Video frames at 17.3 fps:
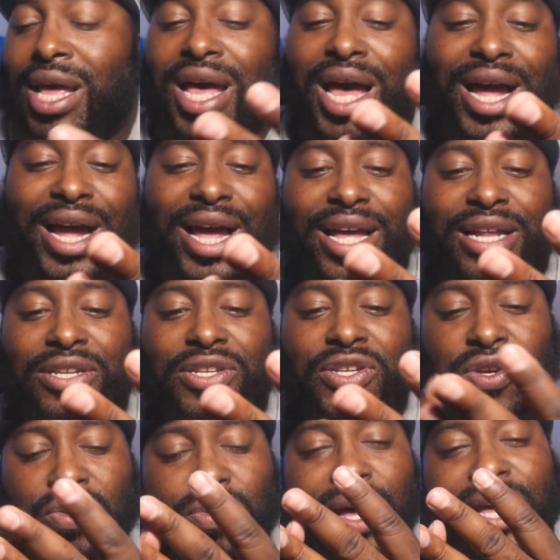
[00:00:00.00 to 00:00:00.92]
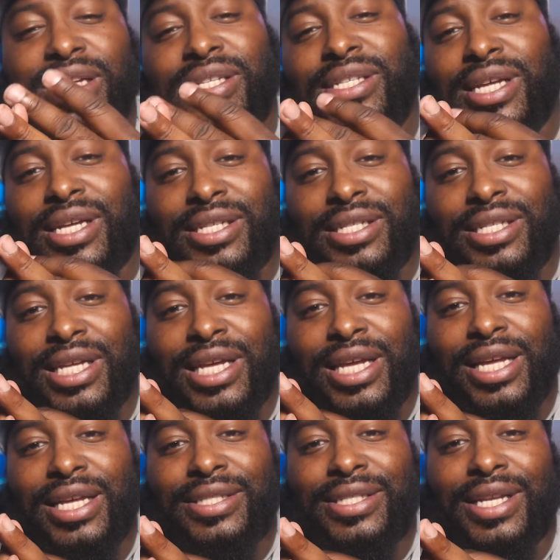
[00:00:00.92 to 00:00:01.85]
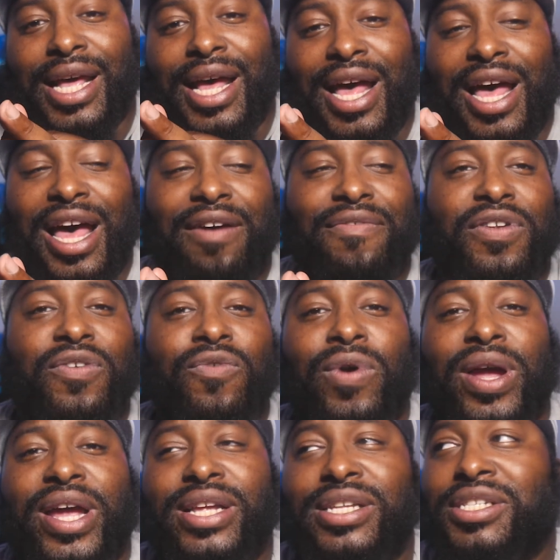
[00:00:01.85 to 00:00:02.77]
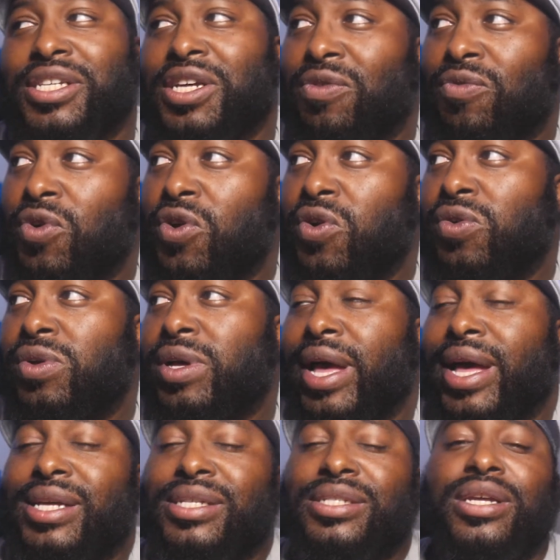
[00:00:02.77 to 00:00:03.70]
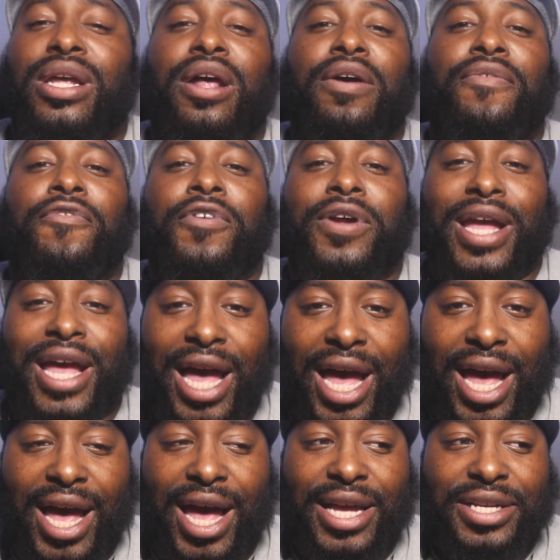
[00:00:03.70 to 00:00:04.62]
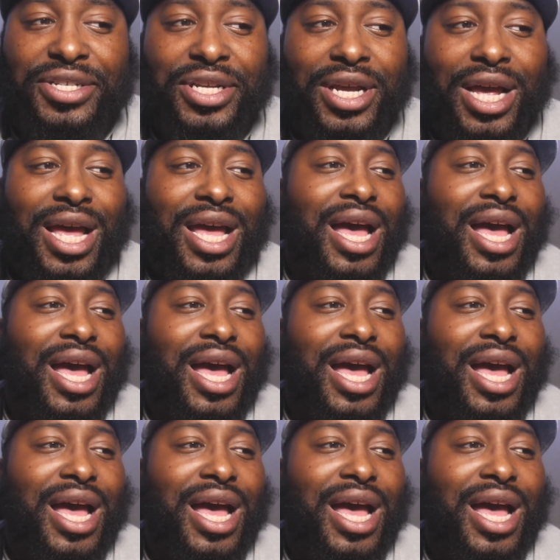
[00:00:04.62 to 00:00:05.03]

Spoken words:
I got two SSDs that I have in RAID 0 set up for cache.